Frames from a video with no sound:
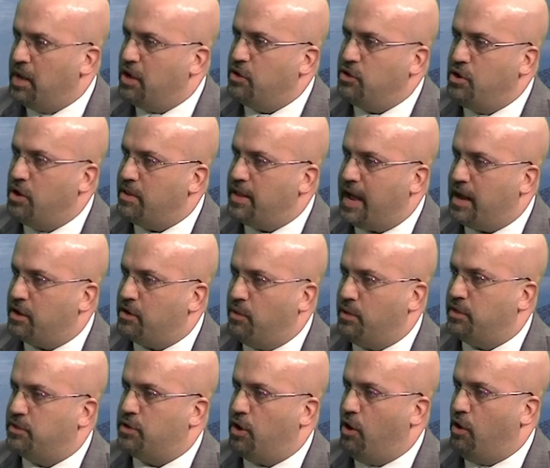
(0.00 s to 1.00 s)
you're not
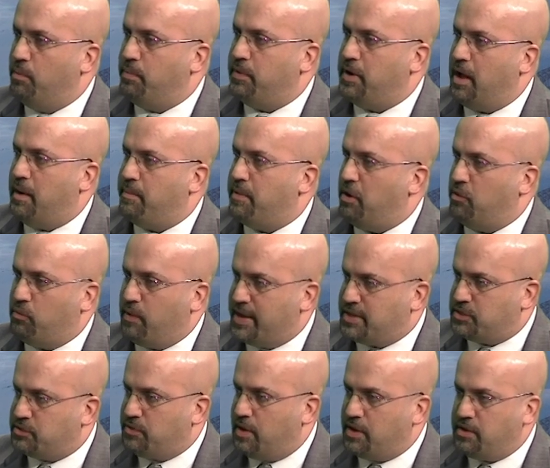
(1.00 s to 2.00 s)
going to open up a
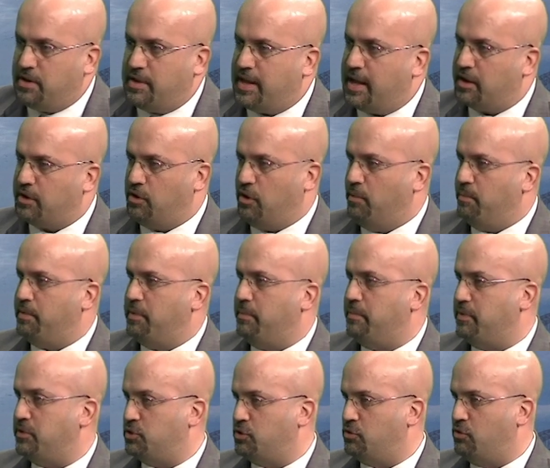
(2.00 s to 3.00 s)
restaurant, you're not going to open
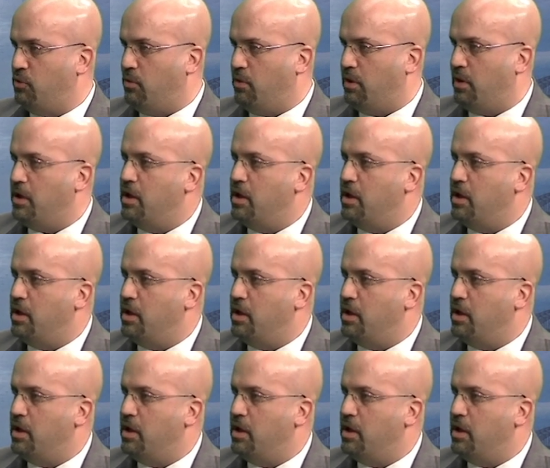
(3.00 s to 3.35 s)
up a store